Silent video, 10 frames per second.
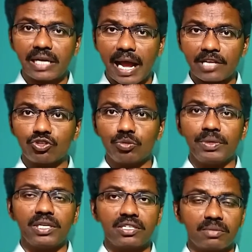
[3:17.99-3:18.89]
It has to
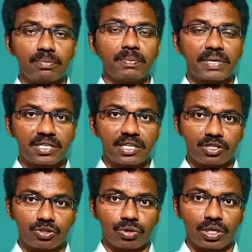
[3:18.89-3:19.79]
be in simple present
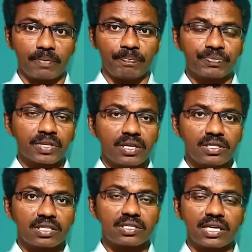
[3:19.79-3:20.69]
tense only.
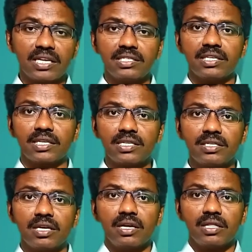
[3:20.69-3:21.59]
In the second
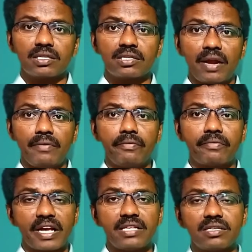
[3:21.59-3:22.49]
sentence, the sun
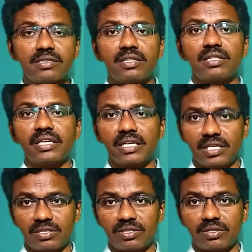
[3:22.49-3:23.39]
rises in the
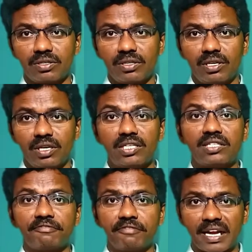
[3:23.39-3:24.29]
east.
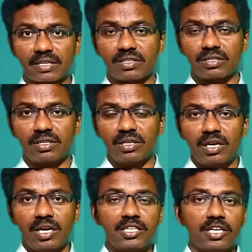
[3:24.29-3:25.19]
It's a fact.
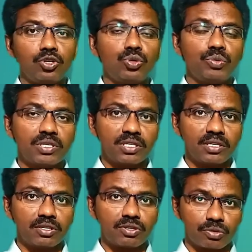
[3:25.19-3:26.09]
It's a
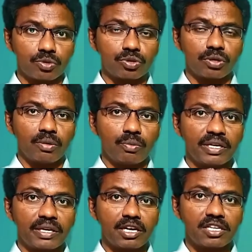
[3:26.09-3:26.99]
universal truth. We
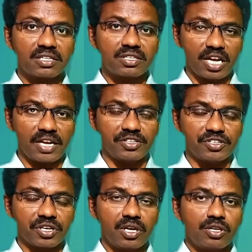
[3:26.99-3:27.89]
cannot
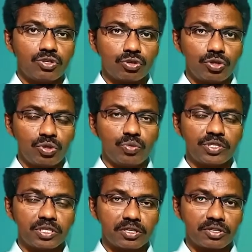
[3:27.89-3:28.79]
change. So
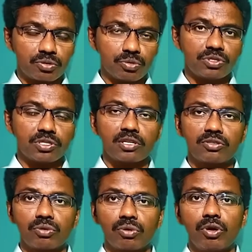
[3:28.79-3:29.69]
universal truths
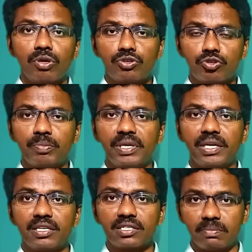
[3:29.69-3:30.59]
also should be
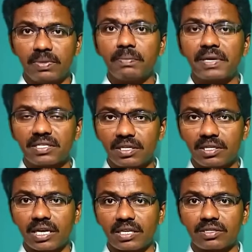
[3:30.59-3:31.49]
in simple
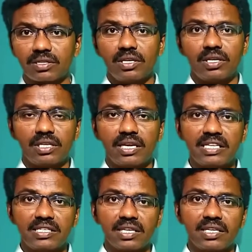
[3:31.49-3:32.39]
present tense. In the
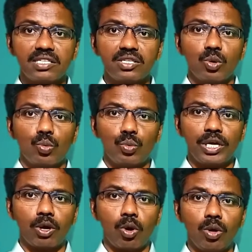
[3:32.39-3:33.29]
next sentence,
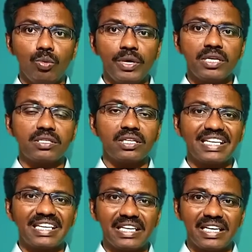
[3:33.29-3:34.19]
we
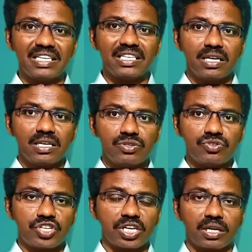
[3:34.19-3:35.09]
always eat
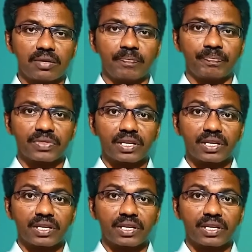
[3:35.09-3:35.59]
chicken.